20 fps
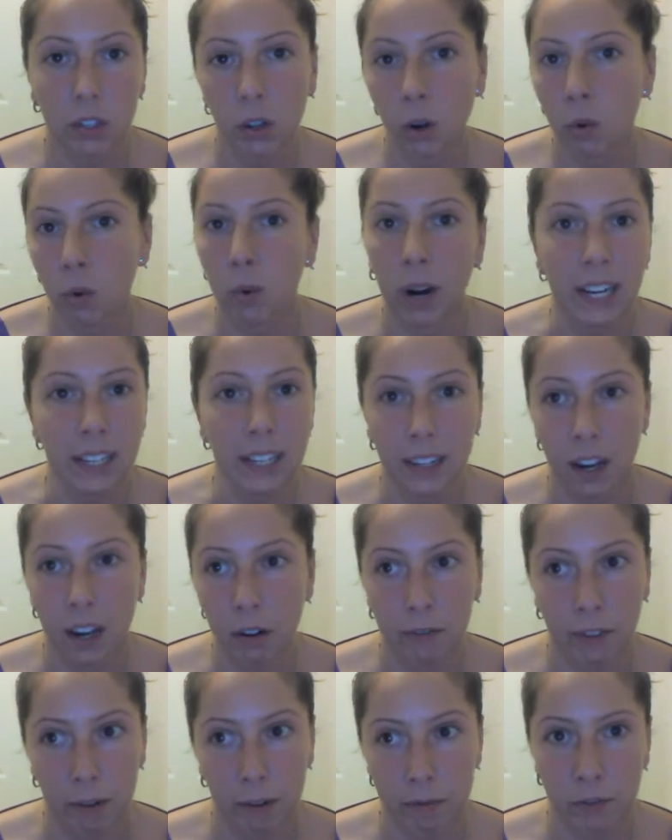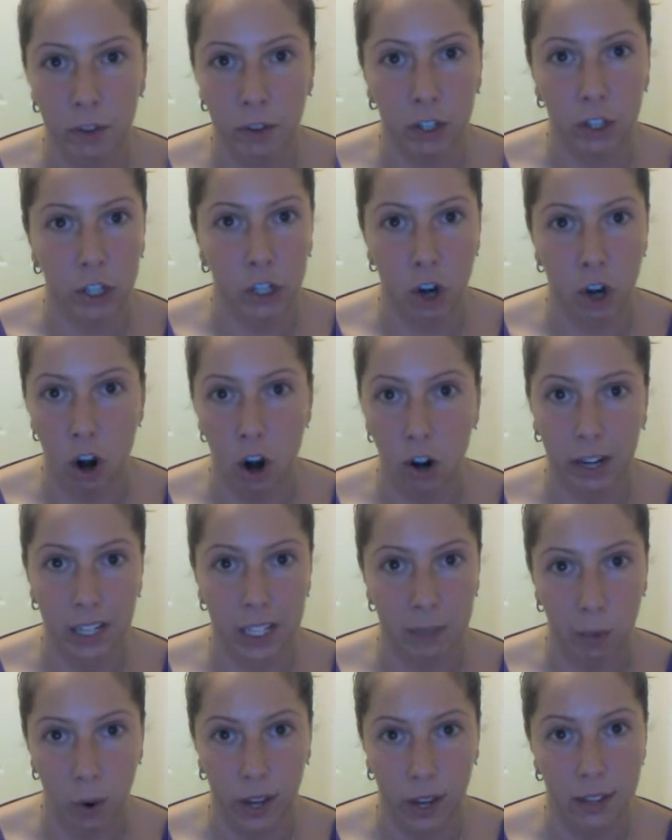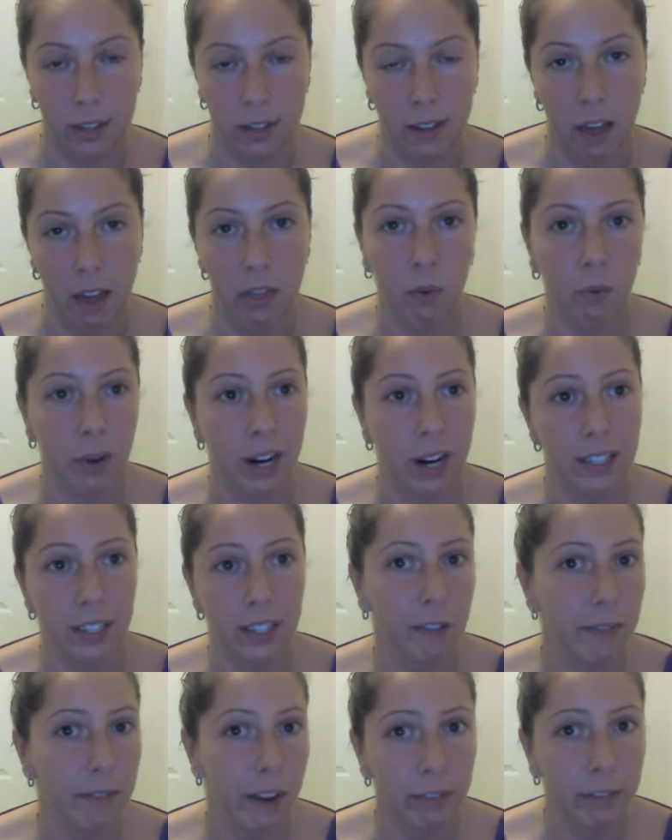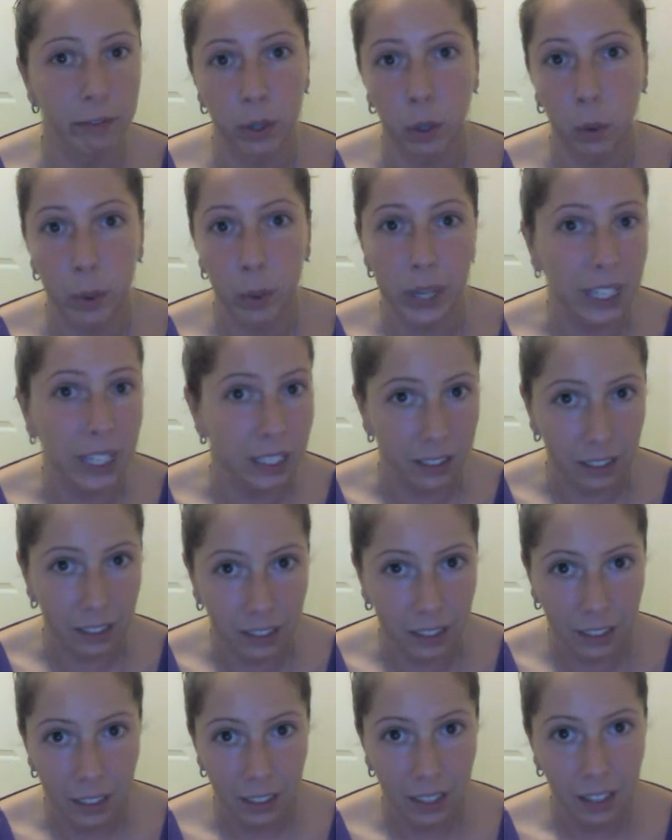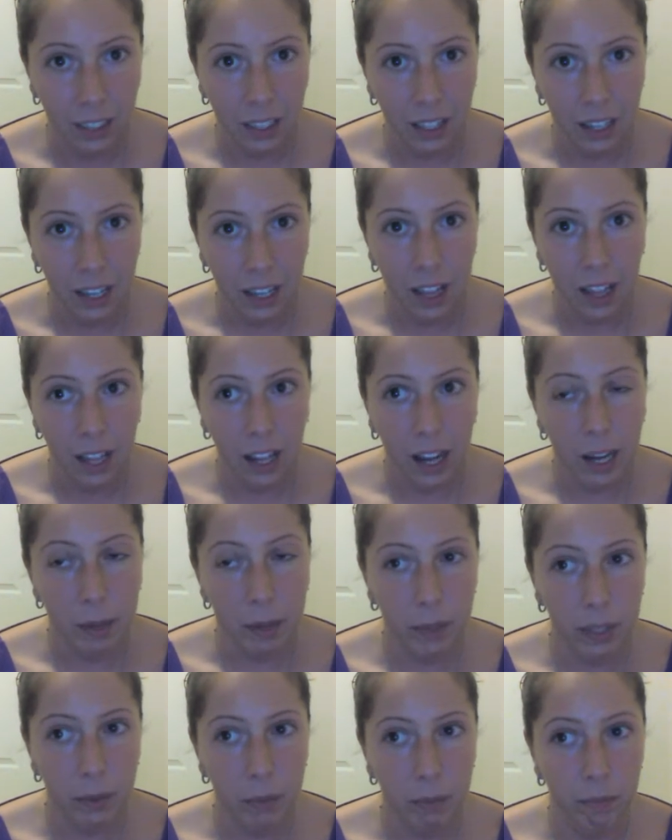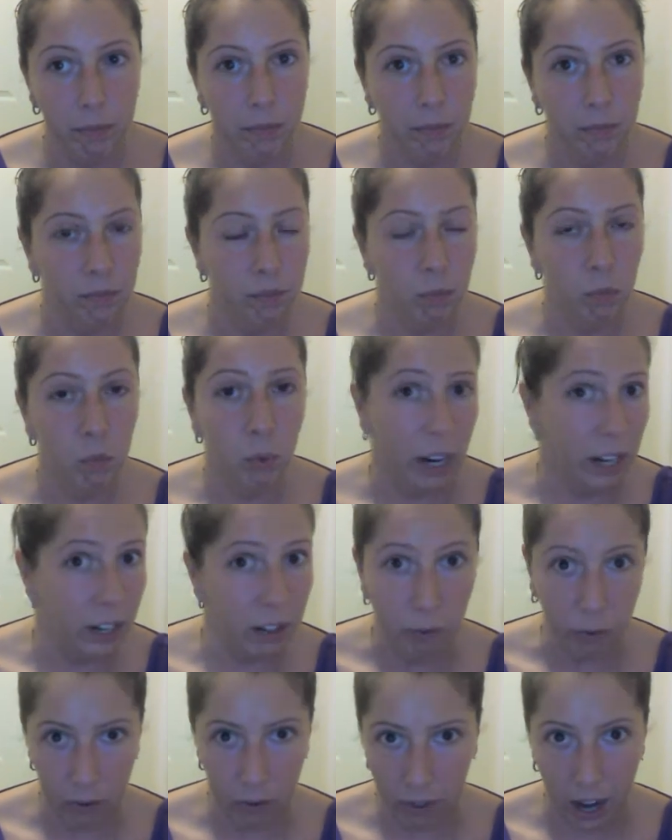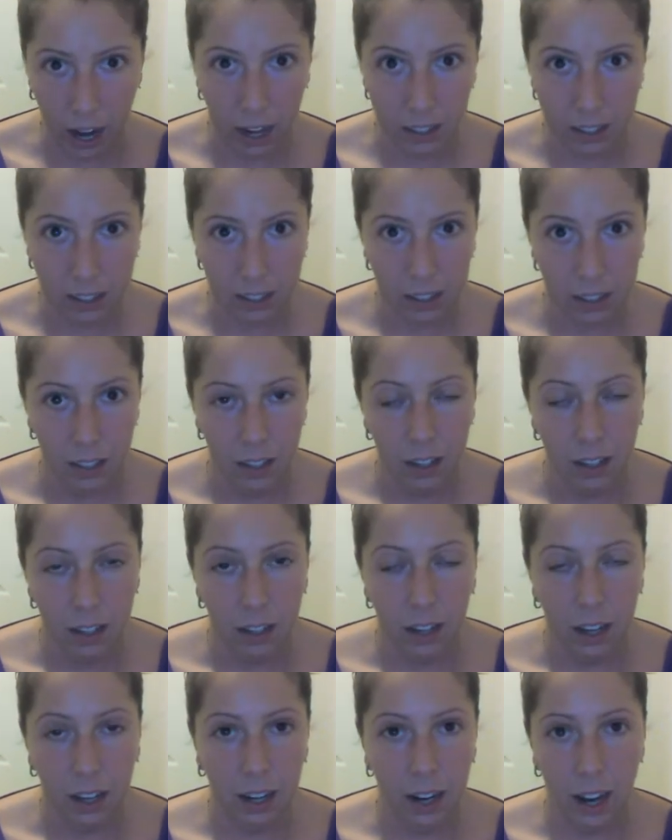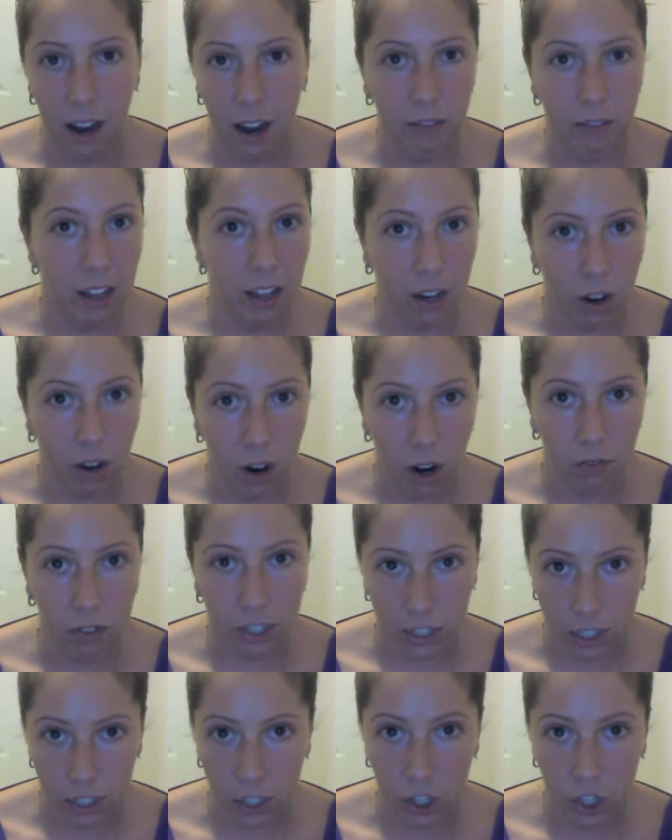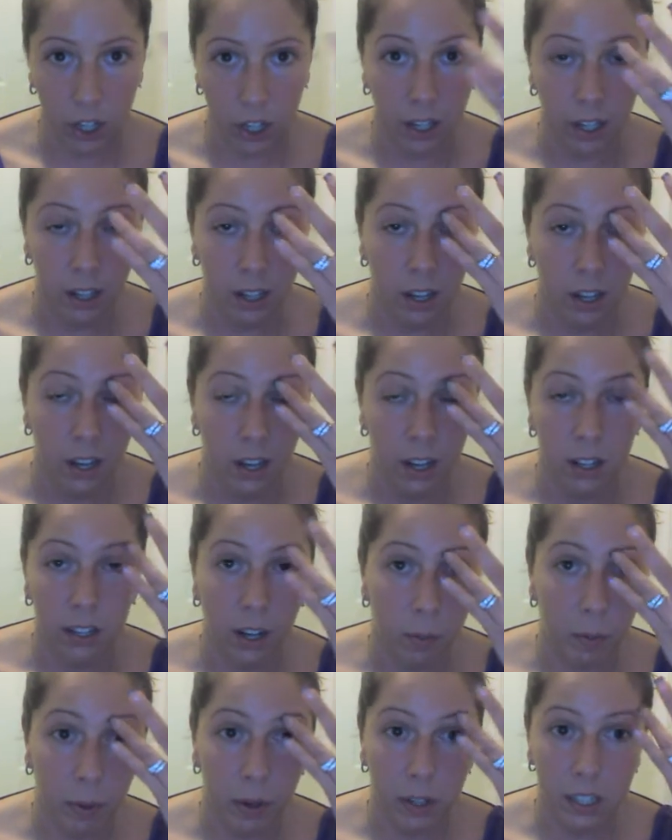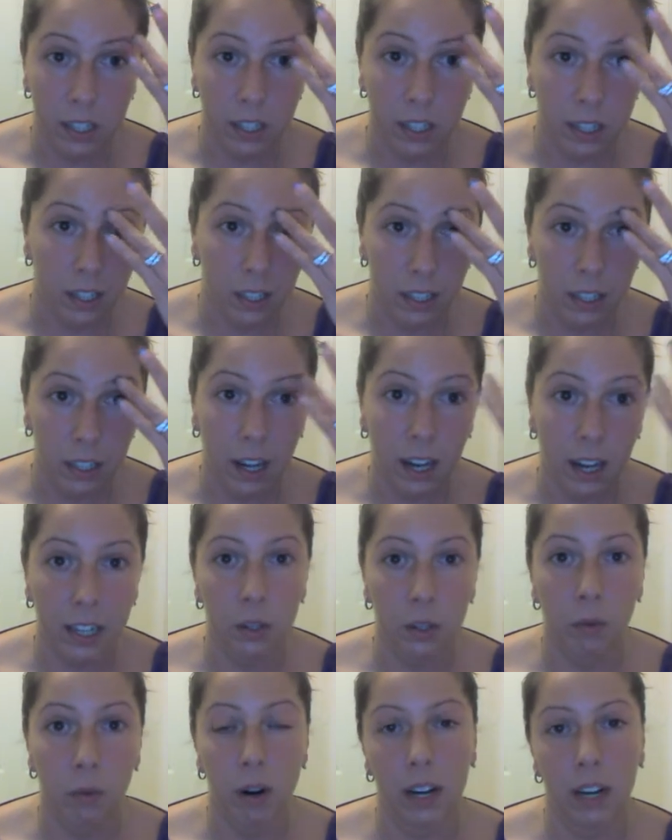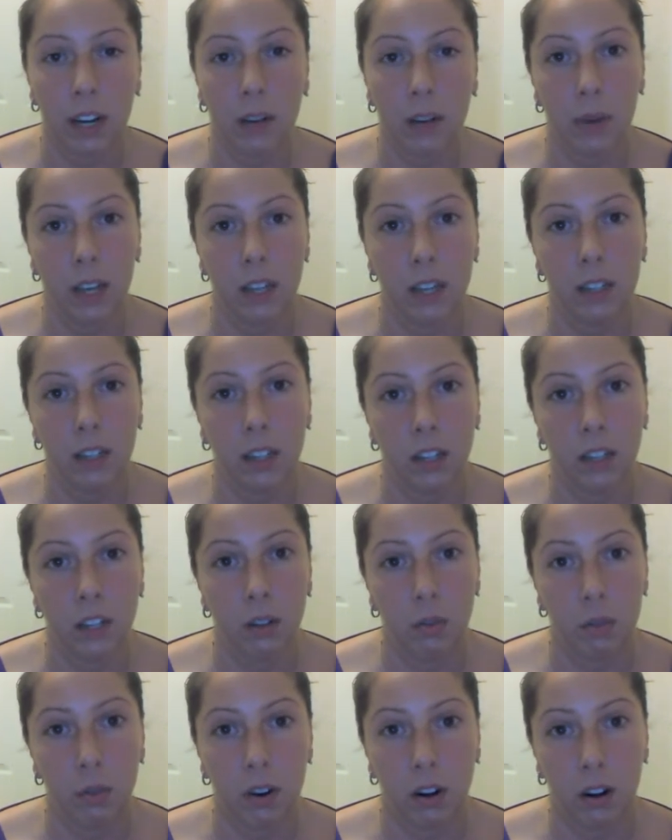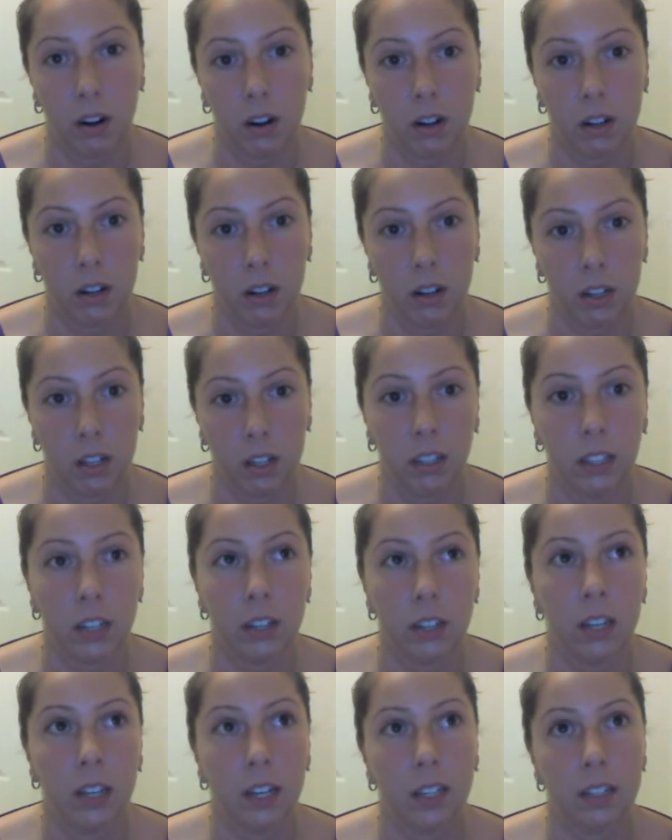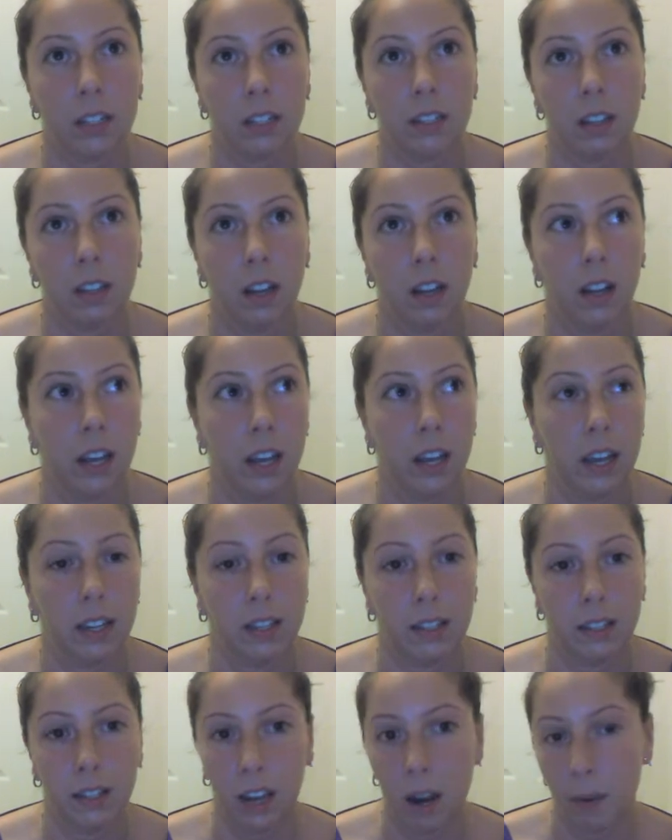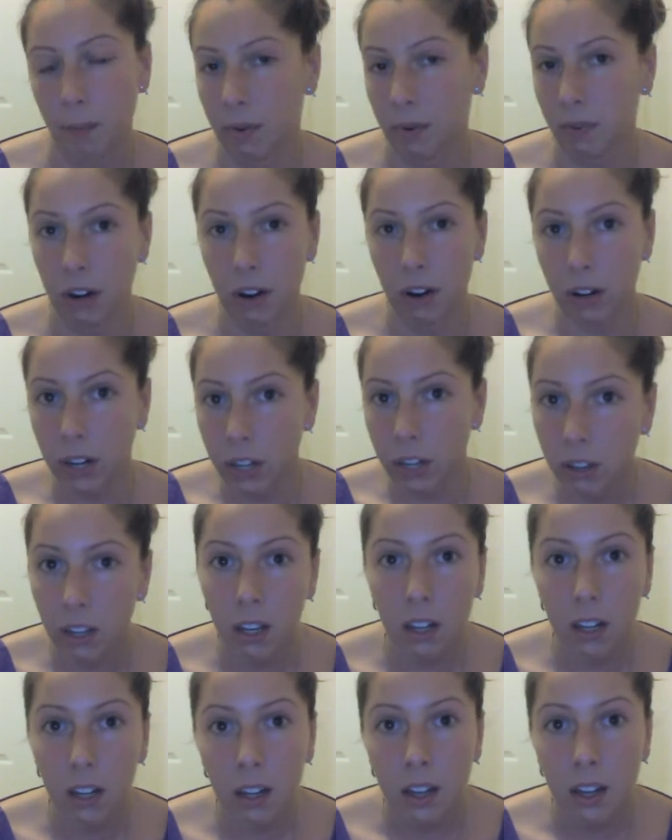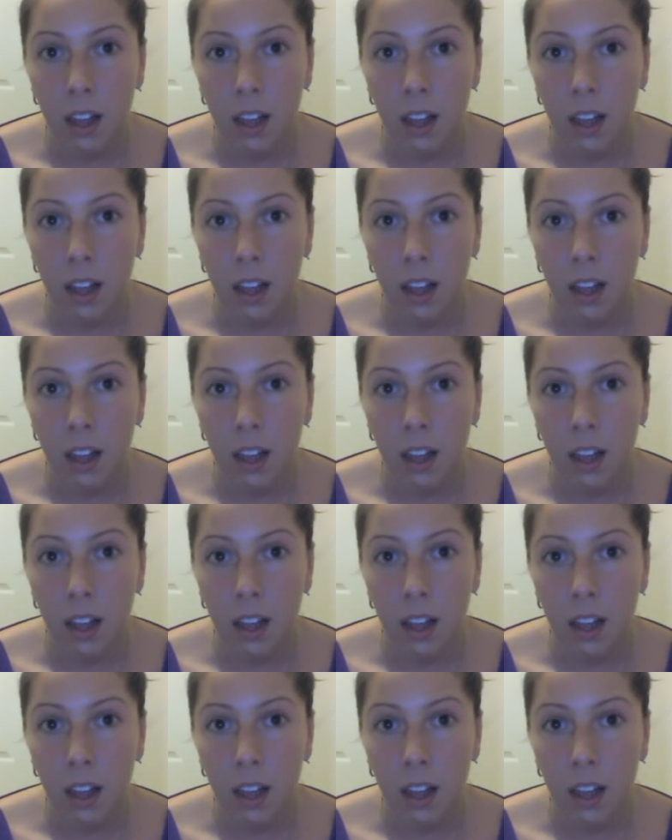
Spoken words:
So write down 5 of your strongest points, and then write down 5 of your weakest, and be ready for that and have that conversation. Now, personally, I do recommend that you are clear that it's a temporary thing,